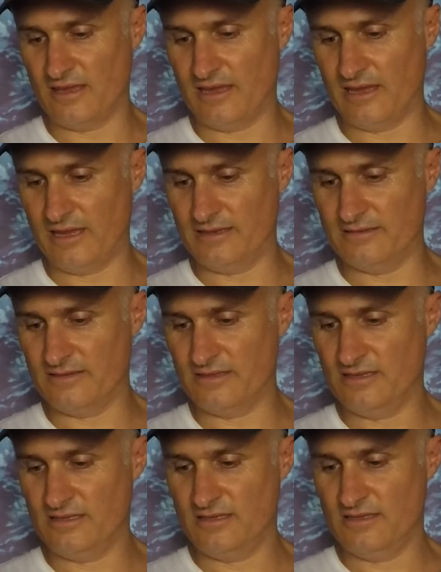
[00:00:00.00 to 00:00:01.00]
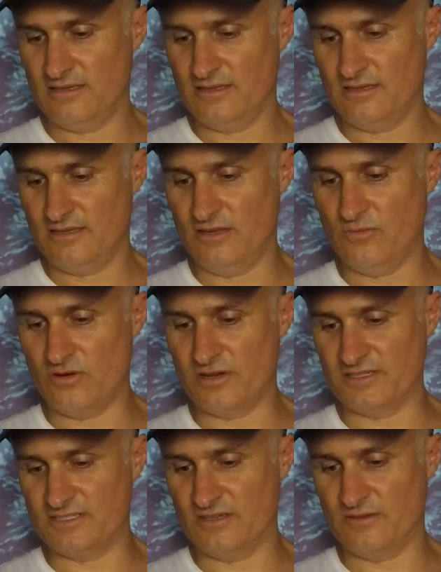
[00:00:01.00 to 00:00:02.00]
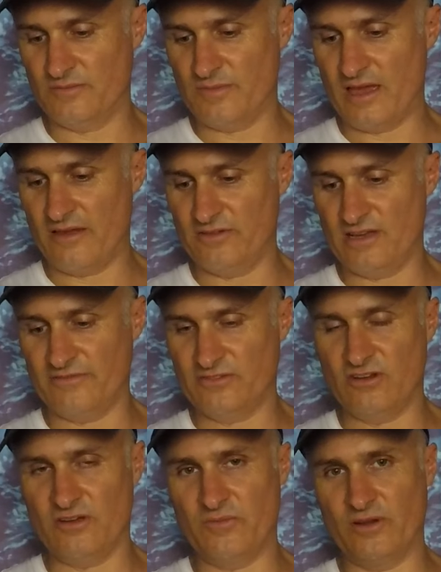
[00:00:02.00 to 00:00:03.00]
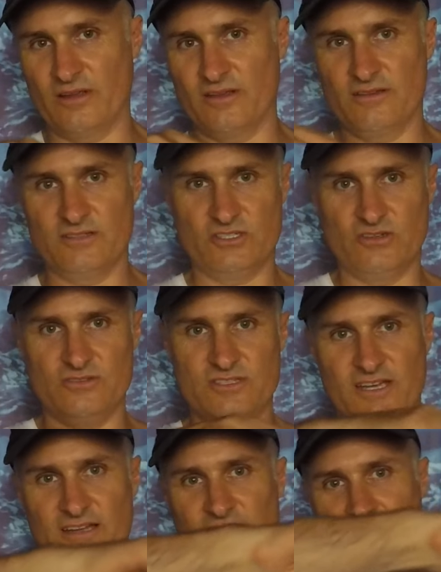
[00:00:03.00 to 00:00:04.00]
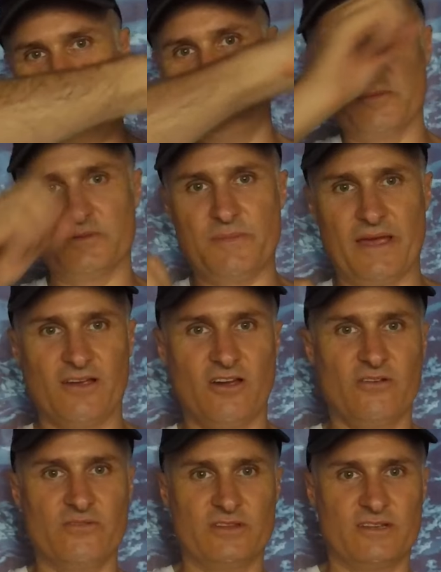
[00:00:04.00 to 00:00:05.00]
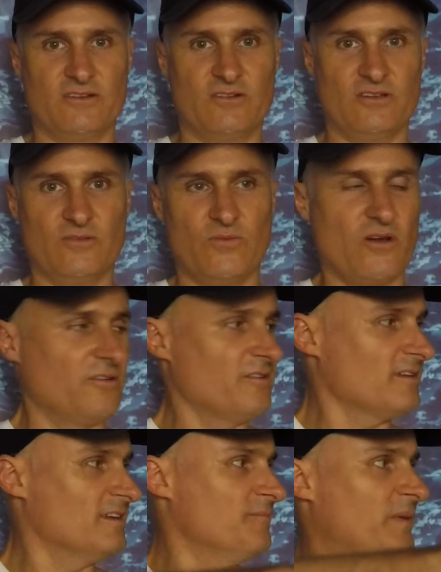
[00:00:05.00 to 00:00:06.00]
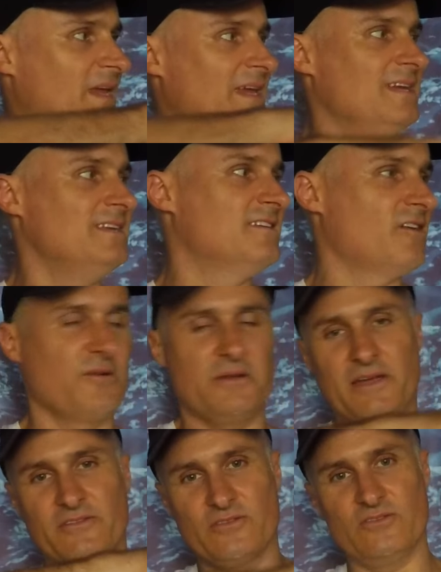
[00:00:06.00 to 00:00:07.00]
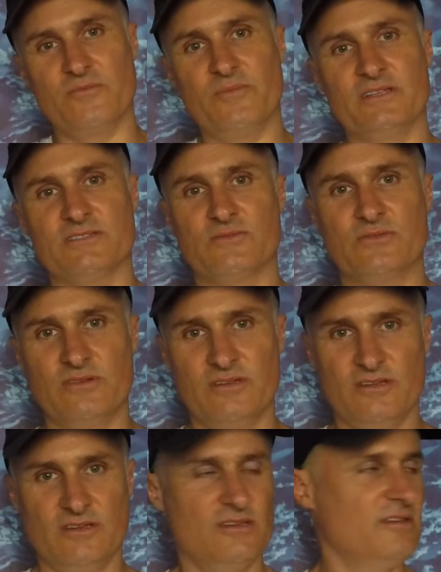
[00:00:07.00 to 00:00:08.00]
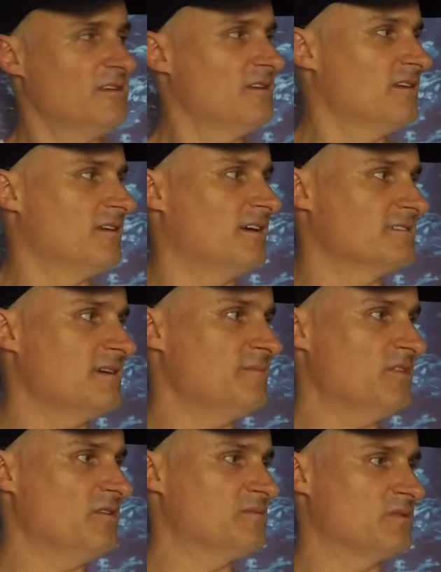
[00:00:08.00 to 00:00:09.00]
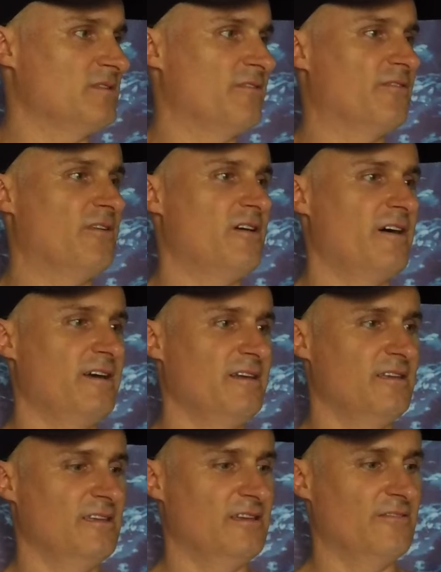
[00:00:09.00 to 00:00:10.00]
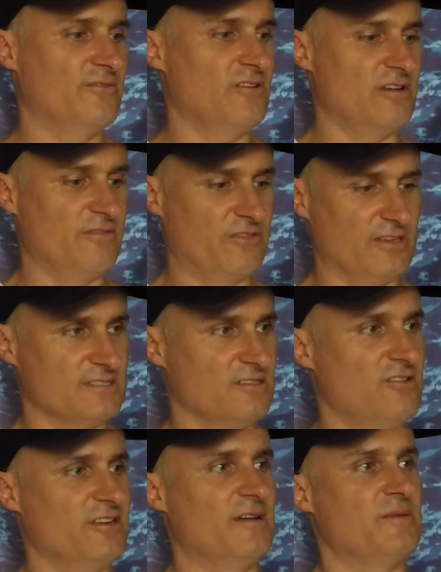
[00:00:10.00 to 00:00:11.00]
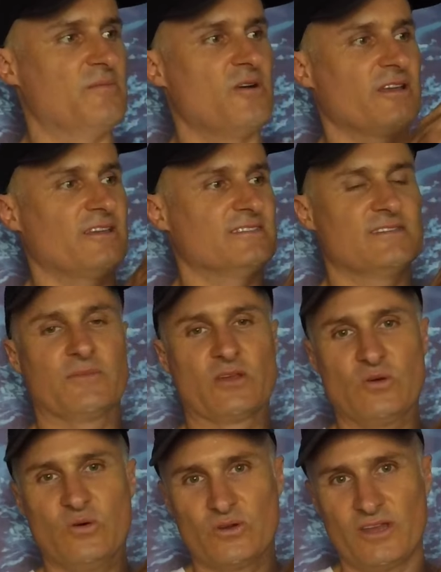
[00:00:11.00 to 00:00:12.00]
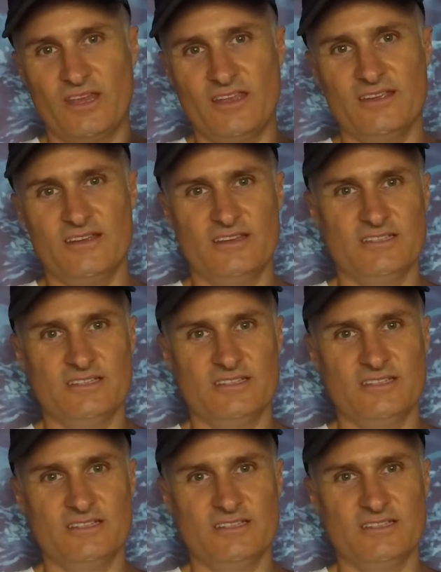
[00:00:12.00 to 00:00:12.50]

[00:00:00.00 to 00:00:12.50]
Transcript: And you want it to have enough time when it shoots out and it flips back over, and then it won't impede going out through the muzzle. Sometimes when you fire, if not everything's lined up, you might get something caught in here.